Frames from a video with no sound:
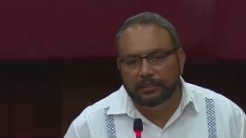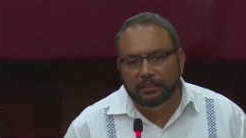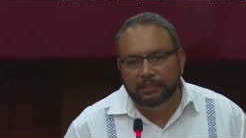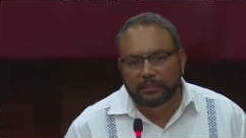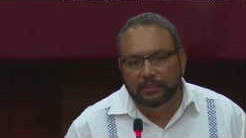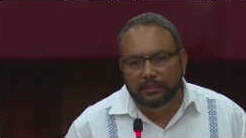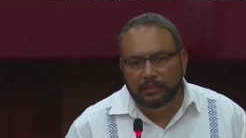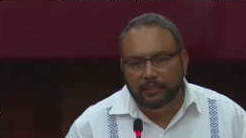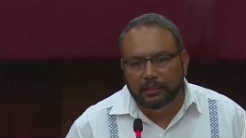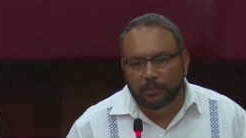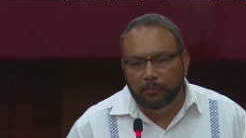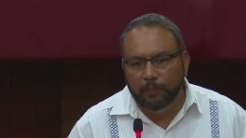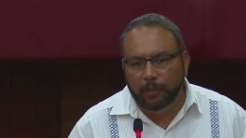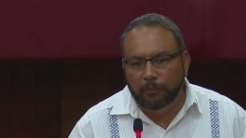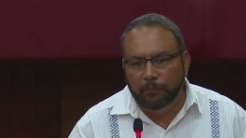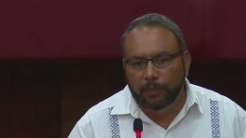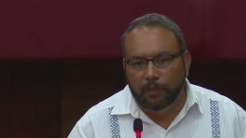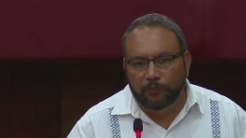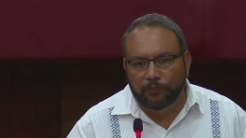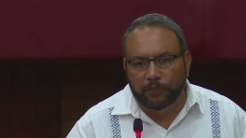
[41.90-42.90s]
the
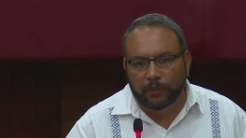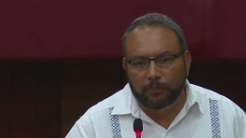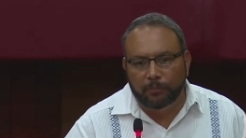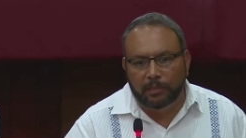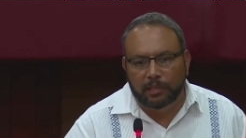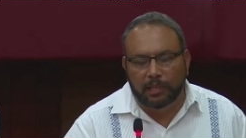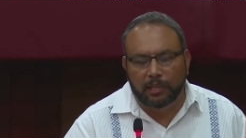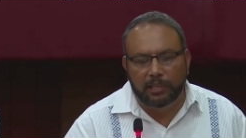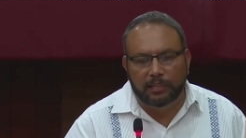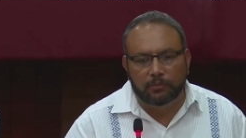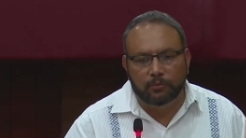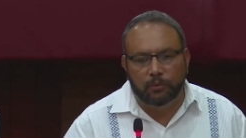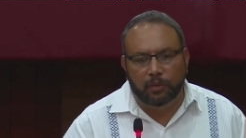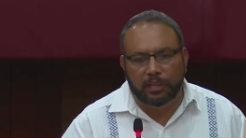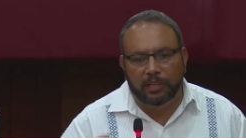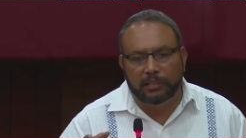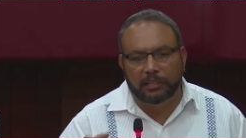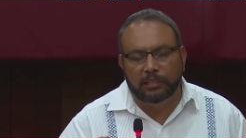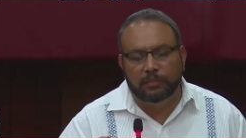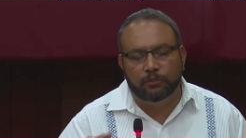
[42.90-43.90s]
member from Colette
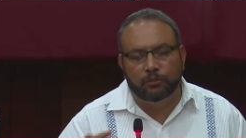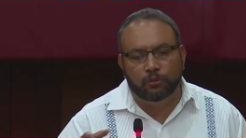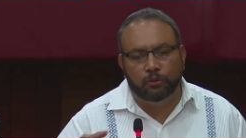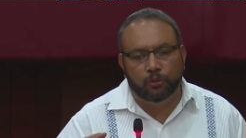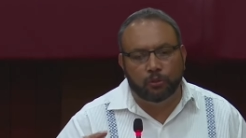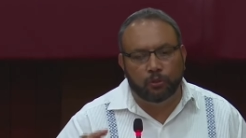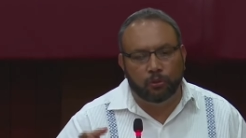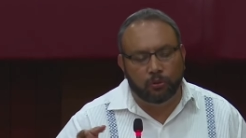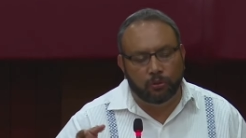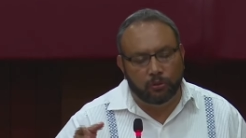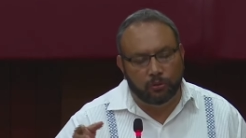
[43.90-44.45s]
wanted to